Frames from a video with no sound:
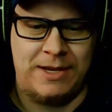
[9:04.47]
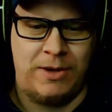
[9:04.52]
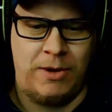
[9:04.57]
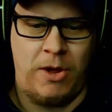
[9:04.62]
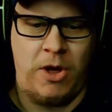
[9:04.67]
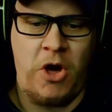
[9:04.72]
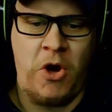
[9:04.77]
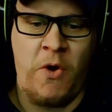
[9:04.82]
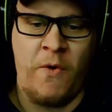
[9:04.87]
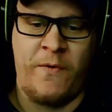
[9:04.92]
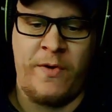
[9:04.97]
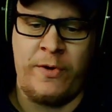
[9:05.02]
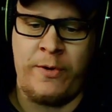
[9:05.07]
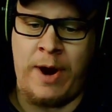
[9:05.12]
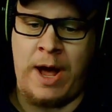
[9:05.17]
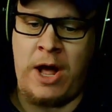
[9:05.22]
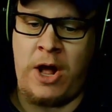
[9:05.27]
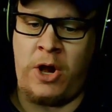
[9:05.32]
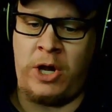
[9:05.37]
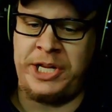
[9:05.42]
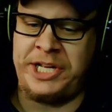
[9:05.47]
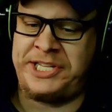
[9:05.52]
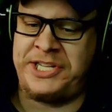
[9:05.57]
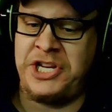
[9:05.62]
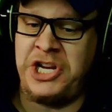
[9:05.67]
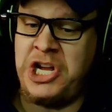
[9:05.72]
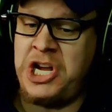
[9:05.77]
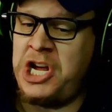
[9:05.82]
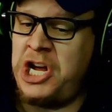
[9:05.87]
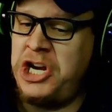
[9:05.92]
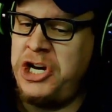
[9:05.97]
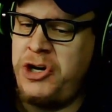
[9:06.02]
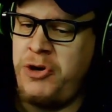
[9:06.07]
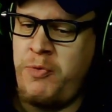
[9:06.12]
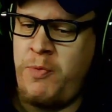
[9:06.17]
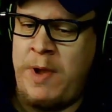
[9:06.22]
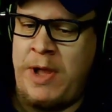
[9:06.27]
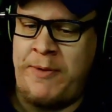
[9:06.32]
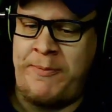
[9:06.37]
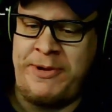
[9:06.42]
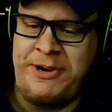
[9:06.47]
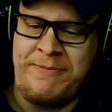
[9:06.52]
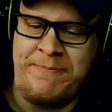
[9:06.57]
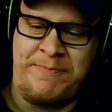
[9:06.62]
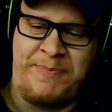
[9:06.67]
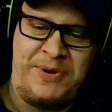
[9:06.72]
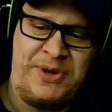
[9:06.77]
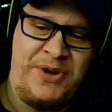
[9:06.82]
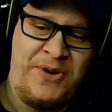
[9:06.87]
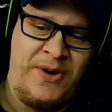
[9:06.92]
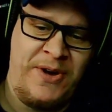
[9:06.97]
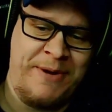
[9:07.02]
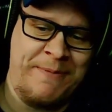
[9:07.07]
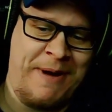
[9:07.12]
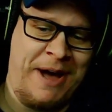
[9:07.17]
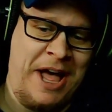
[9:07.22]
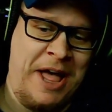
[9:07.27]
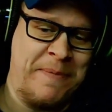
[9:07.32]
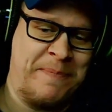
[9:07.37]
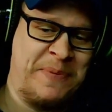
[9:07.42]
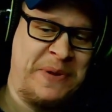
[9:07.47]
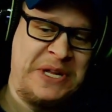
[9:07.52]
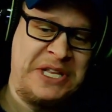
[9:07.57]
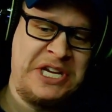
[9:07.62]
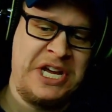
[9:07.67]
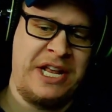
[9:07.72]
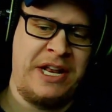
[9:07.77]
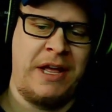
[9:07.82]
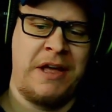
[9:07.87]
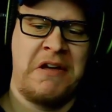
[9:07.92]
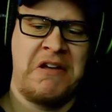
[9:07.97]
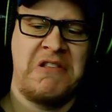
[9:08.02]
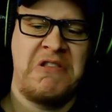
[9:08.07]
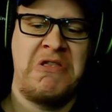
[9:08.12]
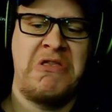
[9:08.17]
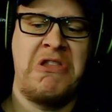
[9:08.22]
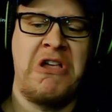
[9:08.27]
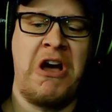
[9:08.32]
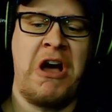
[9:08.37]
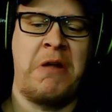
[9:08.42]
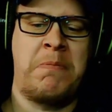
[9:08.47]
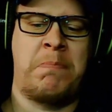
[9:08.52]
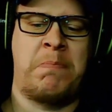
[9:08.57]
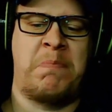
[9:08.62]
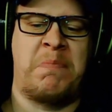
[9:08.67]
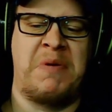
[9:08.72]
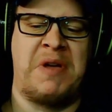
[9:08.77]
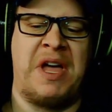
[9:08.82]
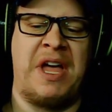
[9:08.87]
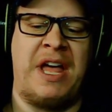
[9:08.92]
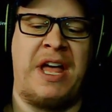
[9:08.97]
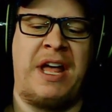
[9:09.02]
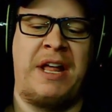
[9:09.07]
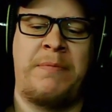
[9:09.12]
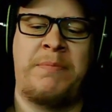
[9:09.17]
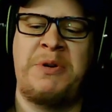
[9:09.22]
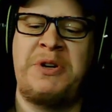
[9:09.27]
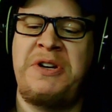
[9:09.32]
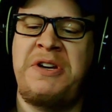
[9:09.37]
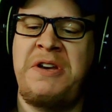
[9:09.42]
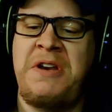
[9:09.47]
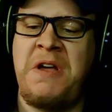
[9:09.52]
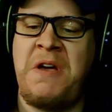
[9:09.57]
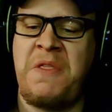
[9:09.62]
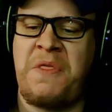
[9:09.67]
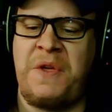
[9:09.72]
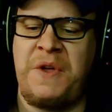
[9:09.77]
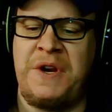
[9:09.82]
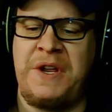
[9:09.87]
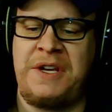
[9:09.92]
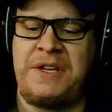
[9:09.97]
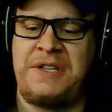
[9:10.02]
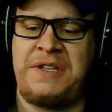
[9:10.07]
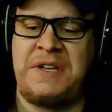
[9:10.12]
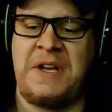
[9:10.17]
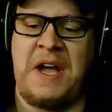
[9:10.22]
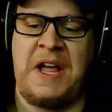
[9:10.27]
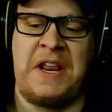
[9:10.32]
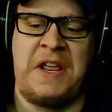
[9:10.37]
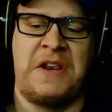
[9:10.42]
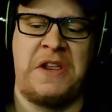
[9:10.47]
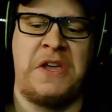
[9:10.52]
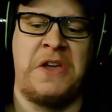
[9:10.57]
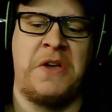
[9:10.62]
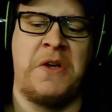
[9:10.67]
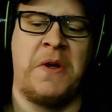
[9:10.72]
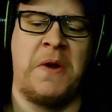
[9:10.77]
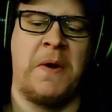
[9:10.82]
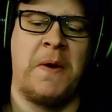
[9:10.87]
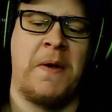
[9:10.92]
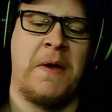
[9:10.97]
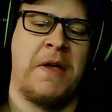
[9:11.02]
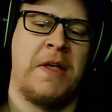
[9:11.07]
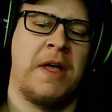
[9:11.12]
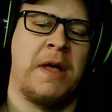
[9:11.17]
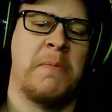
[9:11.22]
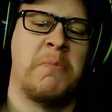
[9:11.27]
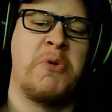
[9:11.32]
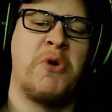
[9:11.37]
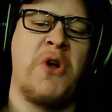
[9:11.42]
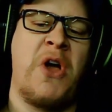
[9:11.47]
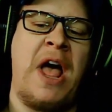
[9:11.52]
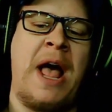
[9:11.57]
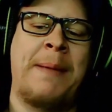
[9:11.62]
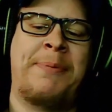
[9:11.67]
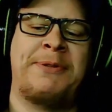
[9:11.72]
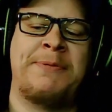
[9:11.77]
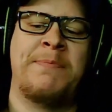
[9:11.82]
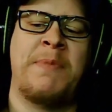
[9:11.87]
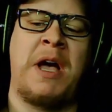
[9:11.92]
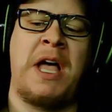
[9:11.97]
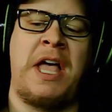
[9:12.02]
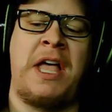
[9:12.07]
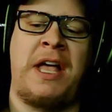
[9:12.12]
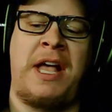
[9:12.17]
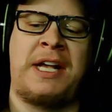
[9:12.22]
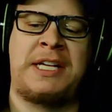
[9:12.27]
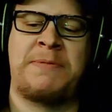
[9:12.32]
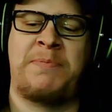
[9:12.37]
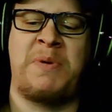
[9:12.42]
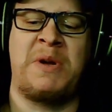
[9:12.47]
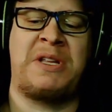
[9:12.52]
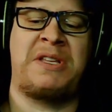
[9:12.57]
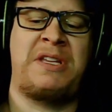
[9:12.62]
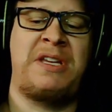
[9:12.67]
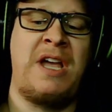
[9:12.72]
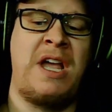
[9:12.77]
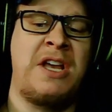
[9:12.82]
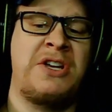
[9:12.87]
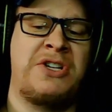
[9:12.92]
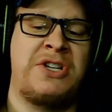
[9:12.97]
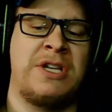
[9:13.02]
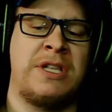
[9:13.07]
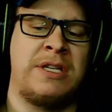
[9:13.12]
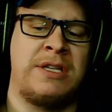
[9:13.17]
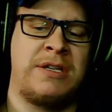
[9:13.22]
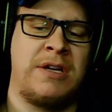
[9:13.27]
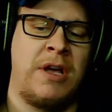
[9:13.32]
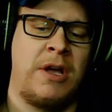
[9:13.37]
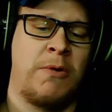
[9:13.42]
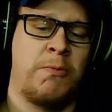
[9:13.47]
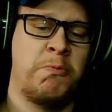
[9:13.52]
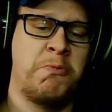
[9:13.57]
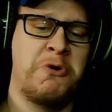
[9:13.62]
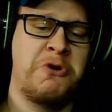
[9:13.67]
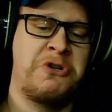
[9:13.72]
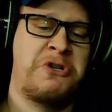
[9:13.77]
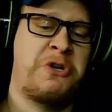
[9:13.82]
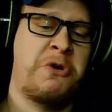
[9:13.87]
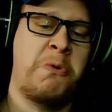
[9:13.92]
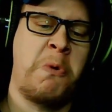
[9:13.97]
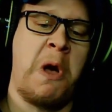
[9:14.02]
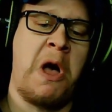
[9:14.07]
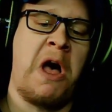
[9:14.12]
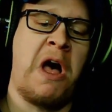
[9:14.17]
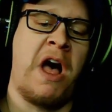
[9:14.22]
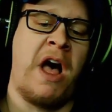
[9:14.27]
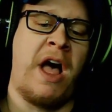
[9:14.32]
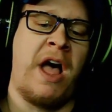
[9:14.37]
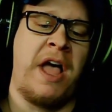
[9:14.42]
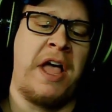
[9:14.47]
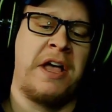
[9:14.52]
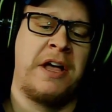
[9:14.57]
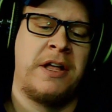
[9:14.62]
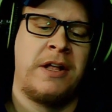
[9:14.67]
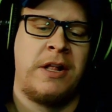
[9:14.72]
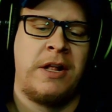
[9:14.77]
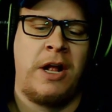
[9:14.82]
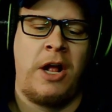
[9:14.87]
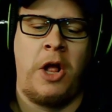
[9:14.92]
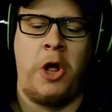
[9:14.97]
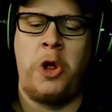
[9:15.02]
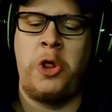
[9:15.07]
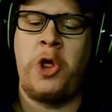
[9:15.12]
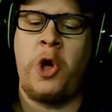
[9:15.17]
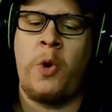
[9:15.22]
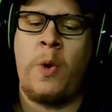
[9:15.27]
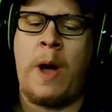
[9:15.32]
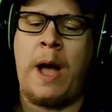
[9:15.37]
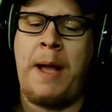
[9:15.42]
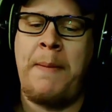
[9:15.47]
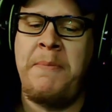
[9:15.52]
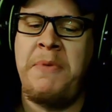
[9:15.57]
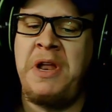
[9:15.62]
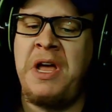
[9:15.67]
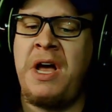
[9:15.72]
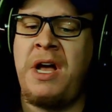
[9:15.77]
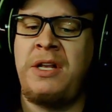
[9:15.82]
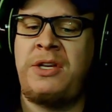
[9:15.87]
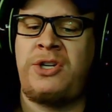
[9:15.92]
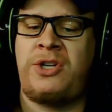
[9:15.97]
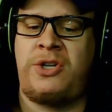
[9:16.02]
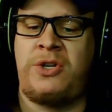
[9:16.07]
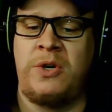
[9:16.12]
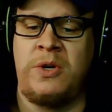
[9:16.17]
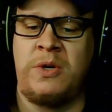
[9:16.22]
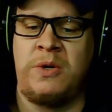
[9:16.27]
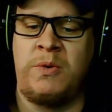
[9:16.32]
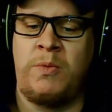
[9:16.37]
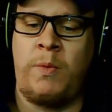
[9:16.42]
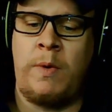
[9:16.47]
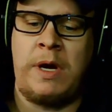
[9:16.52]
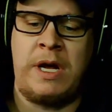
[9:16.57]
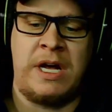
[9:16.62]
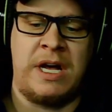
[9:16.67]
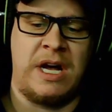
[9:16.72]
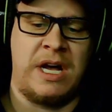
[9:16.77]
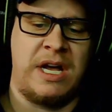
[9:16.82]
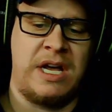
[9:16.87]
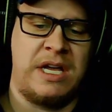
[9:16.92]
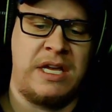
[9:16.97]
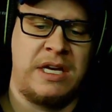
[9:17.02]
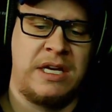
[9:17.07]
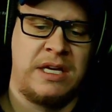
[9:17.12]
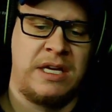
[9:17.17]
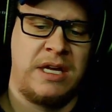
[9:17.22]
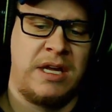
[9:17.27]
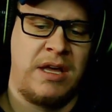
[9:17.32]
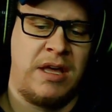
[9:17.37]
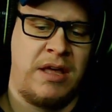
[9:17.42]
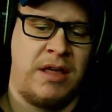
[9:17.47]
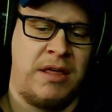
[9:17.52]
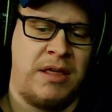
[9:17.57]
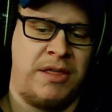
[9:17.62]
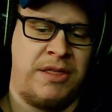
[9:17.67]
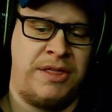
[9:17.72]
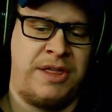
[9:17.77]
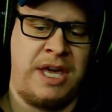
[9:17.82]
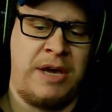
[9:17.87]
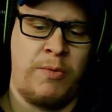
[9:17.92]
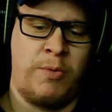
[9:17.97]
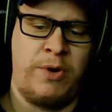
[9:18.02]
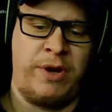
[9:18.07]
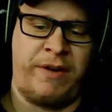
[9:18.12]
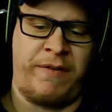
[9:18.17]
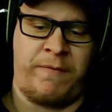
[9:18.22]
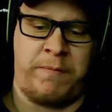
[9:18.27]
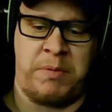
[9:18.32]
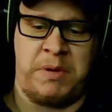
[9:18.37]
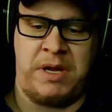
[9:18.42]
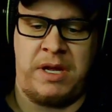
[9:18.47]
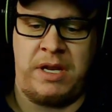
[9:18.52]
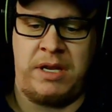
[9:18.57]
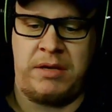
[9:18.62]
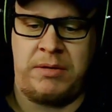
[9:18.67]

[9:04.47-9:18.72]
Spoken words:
Overall, it's an underwhelming beer in my opinion. Not bad, but nothing exciting here. Perhaps my expectations were too high, although I'm not sure why they would have been.